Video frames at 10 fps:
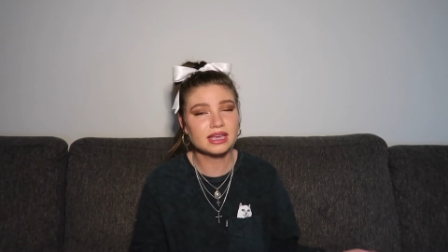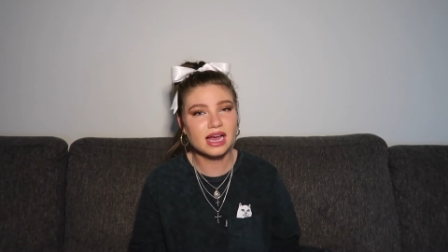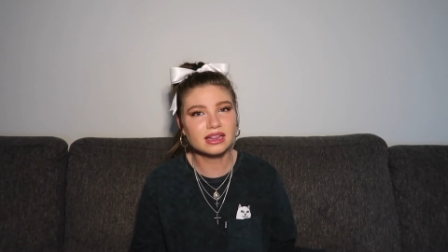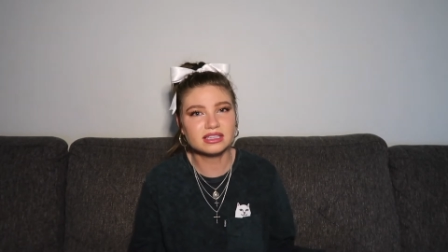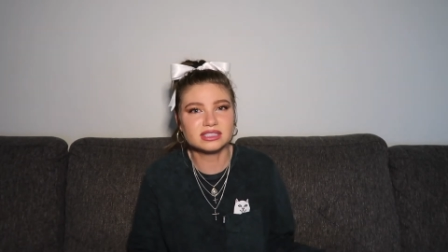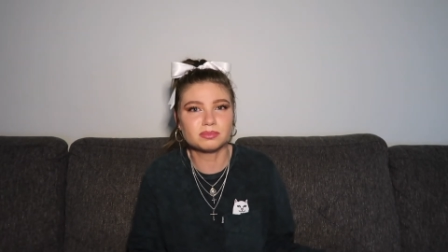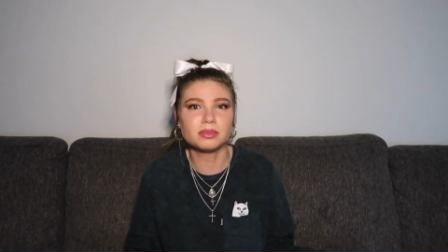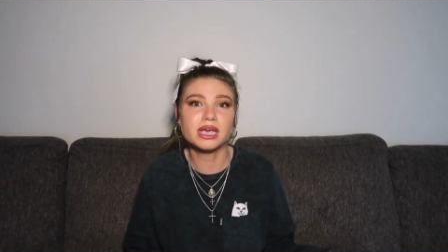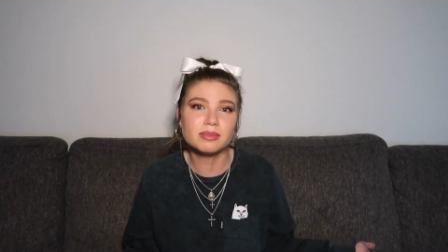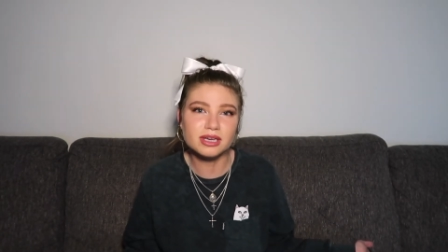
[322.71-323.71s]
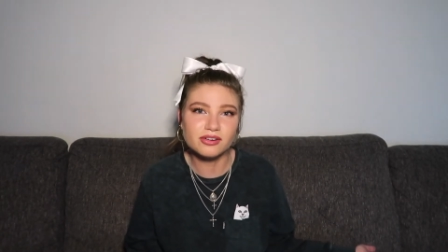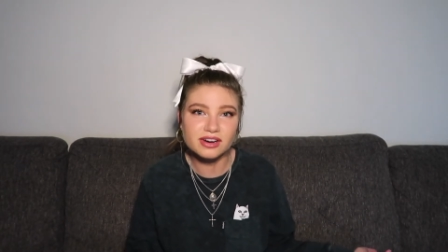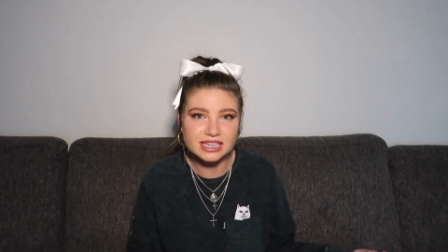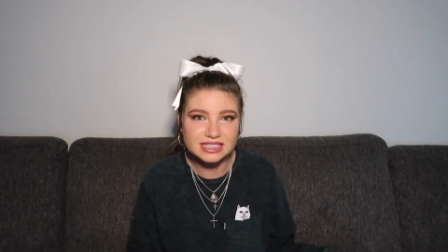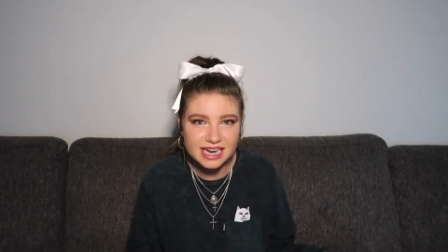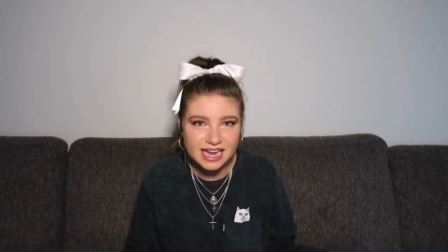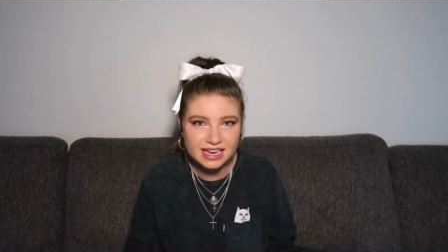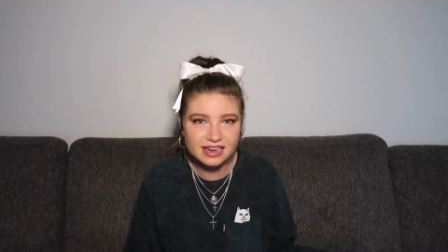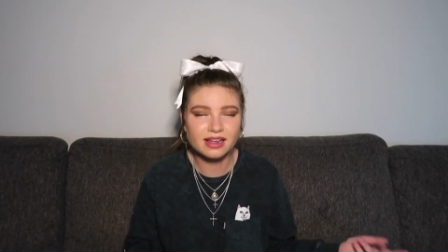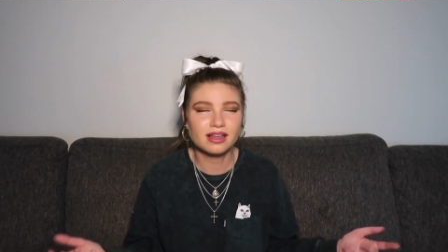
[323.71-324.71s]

yeah, let's maybe go on a date.